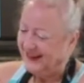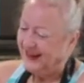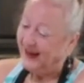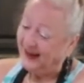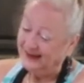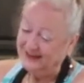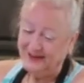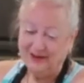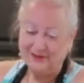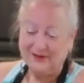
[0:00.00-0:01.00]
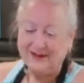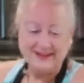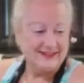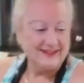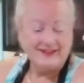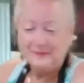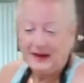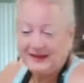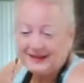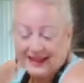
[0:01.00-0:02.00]
I know, right? My
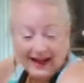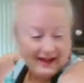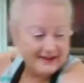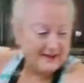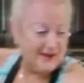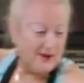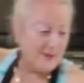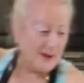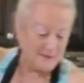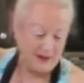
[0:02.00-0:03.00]
Italian, oh mamma